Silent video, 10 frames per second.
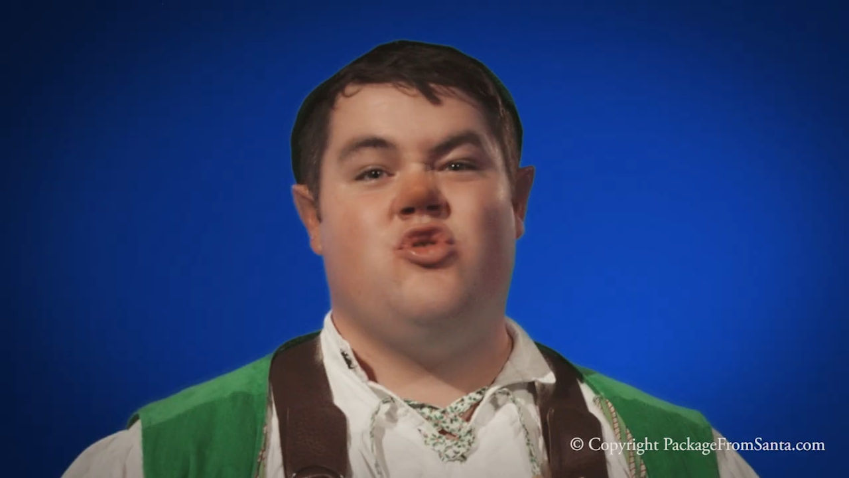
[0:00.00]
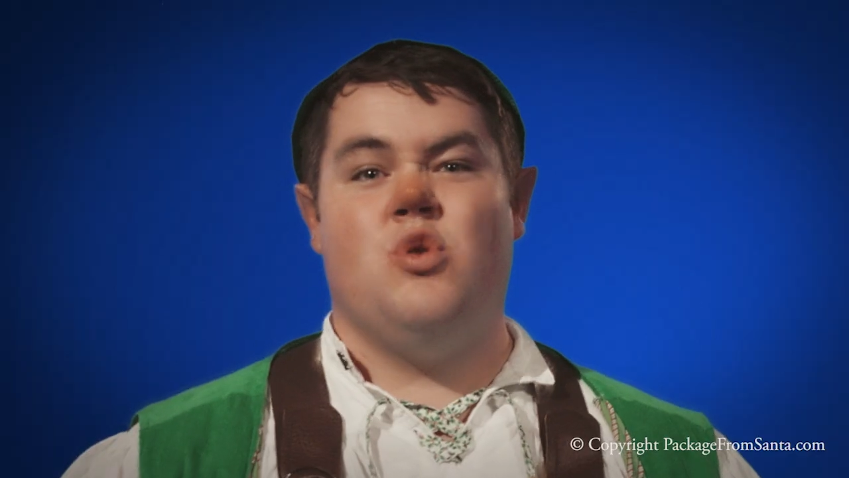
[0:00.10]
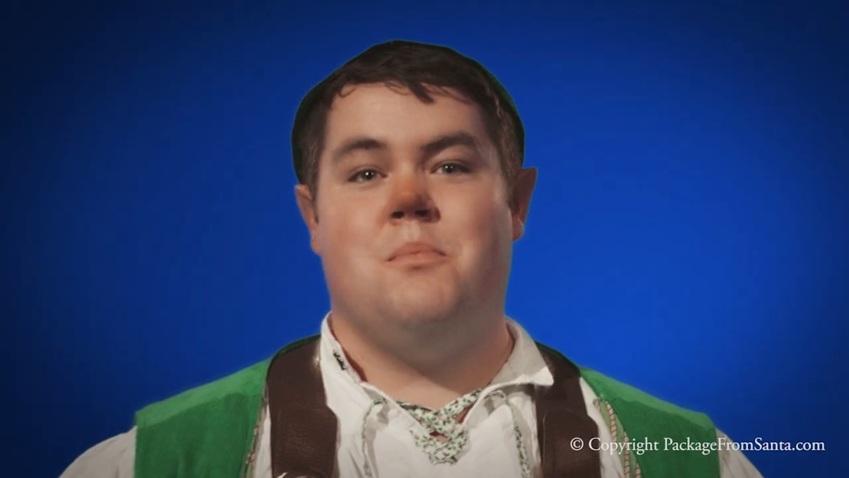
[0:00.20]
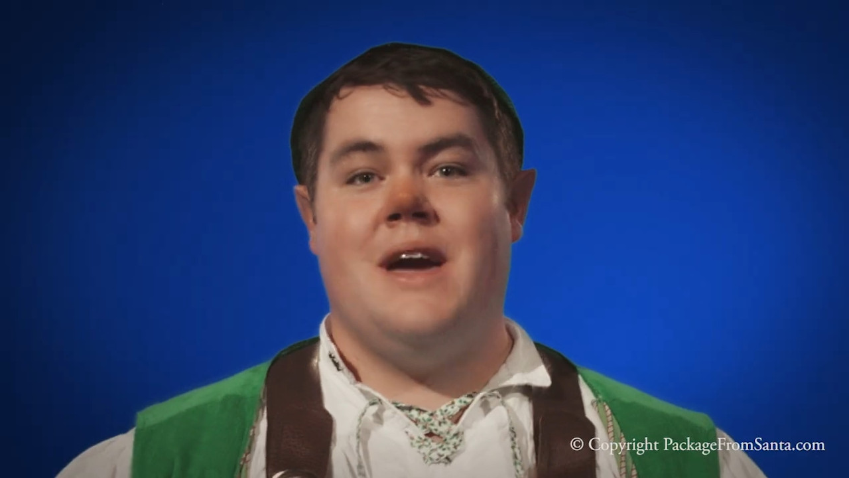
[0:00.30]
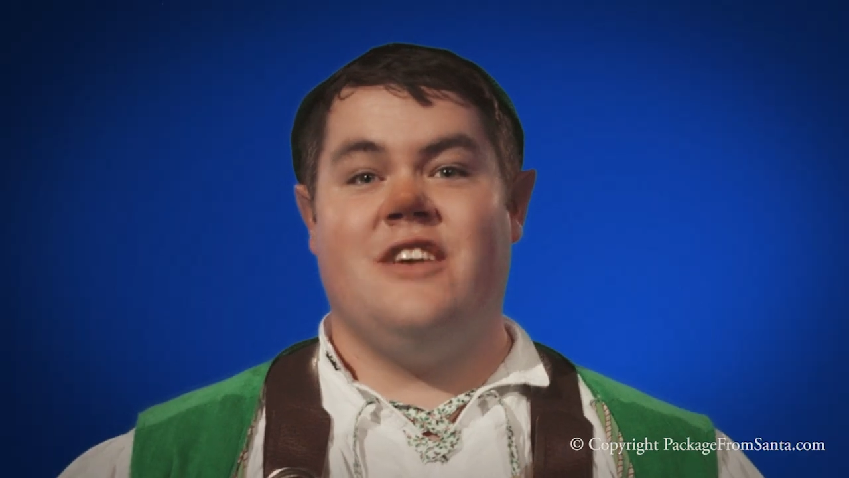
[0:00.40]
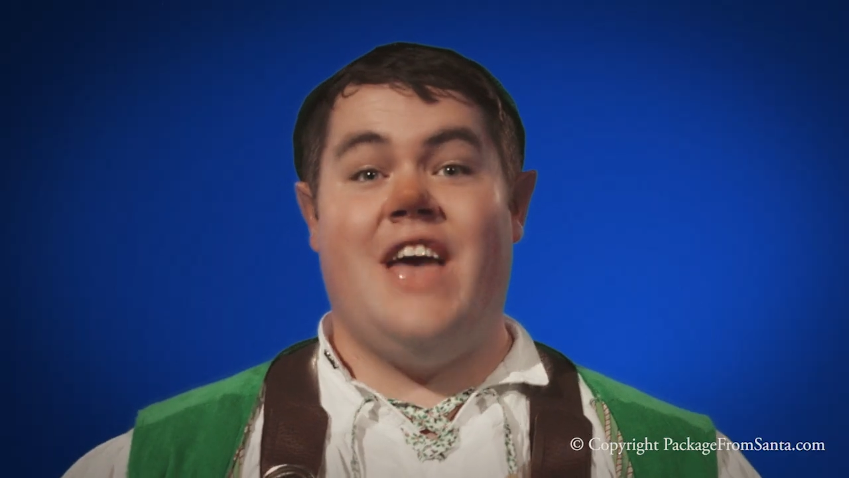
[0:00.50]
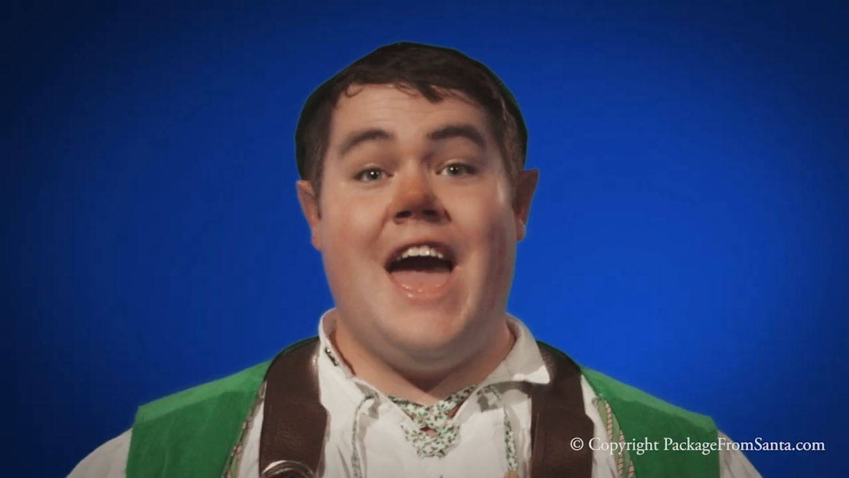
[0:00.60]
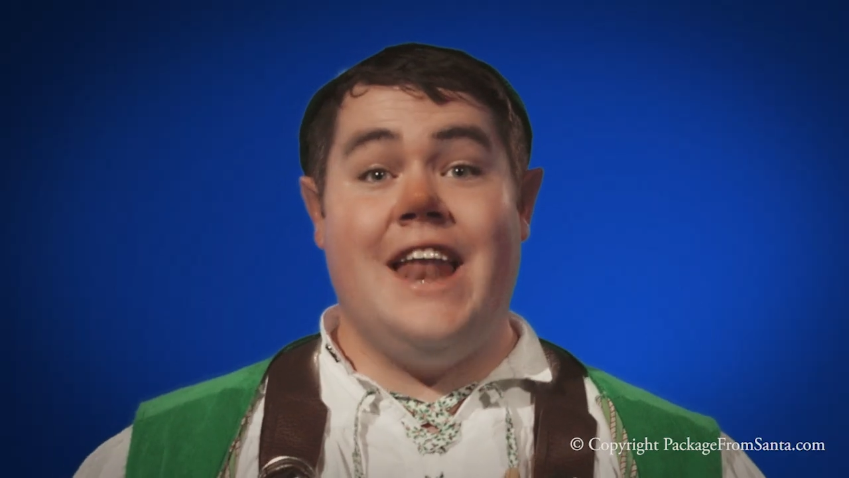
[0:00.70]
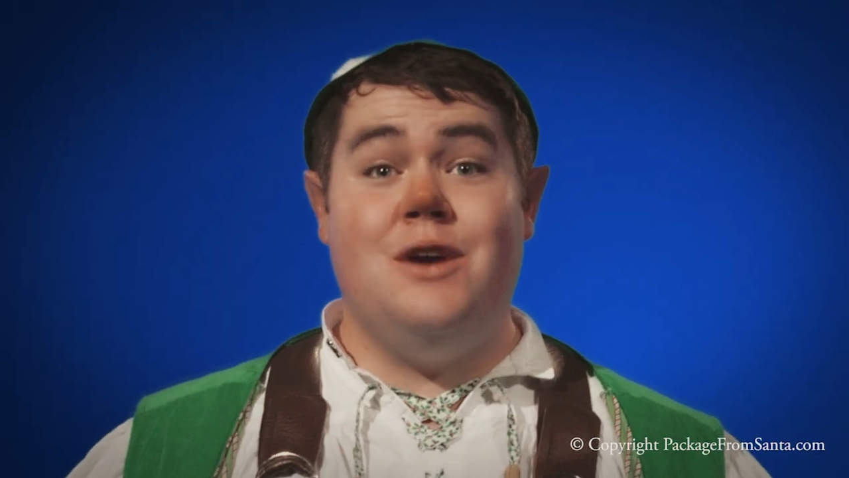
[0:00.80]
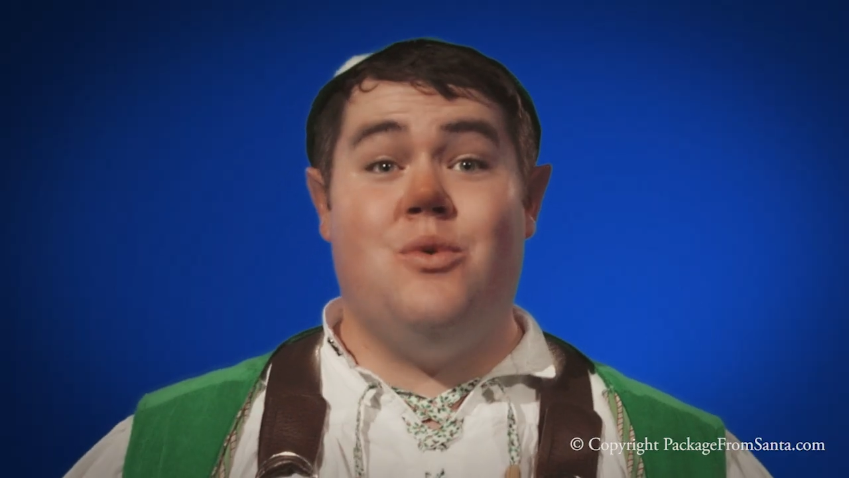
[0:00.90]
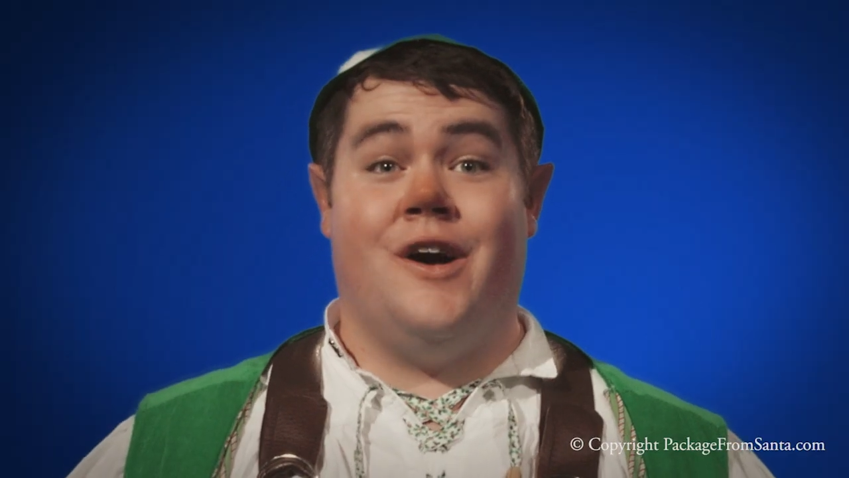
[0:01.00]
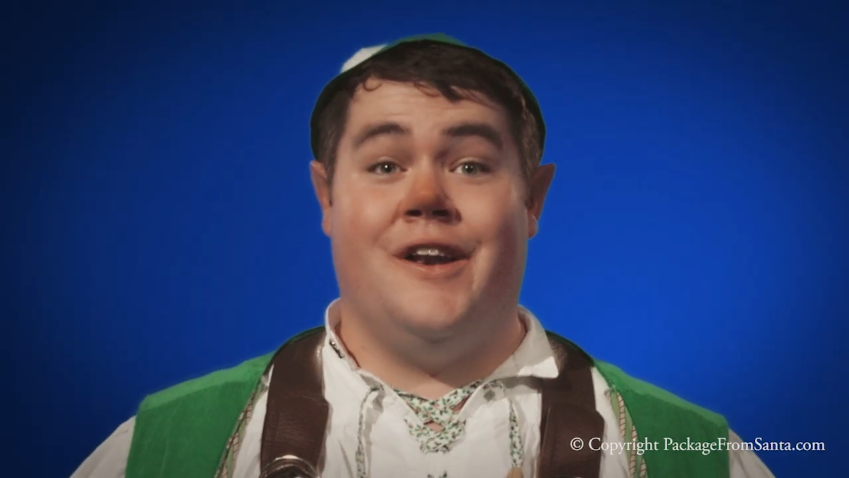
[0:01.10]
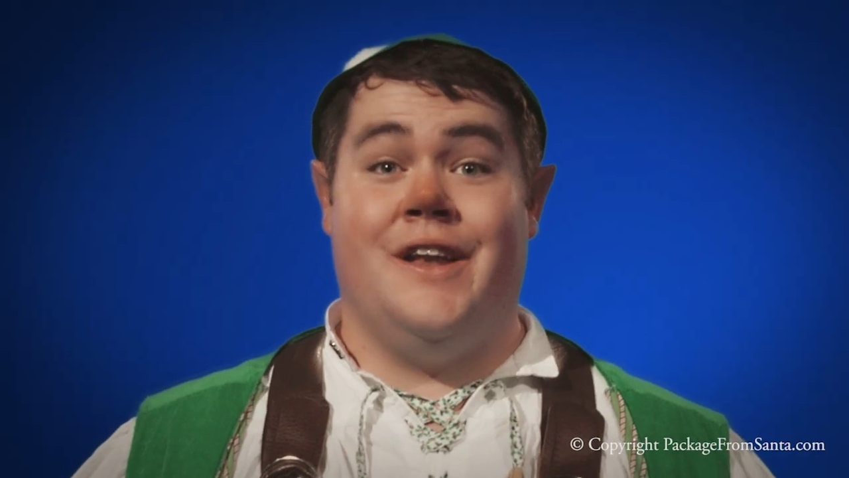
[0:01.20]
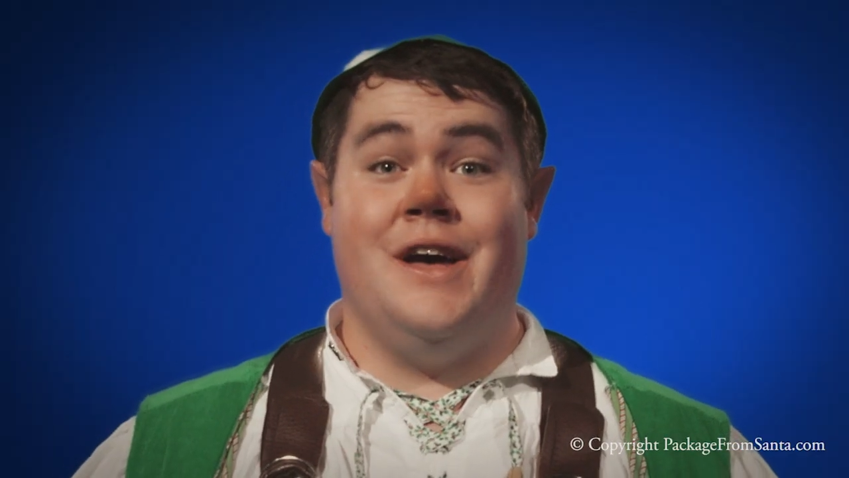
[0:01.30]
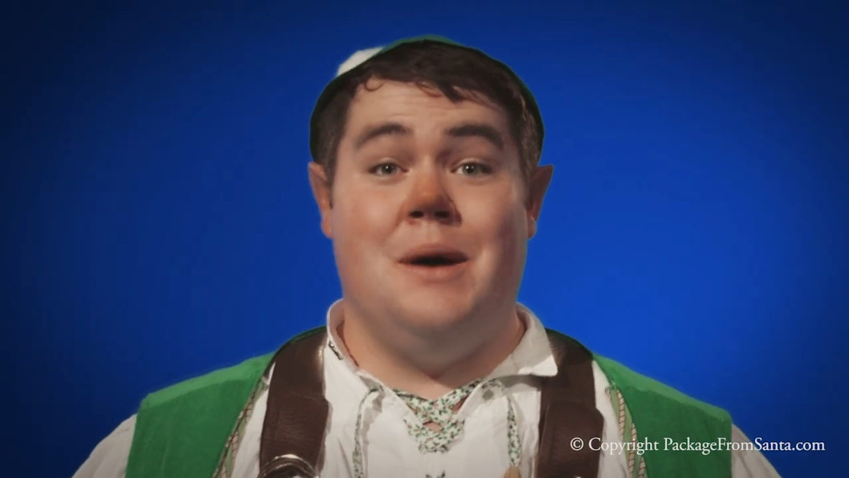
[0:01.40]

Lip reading: to amaze anyone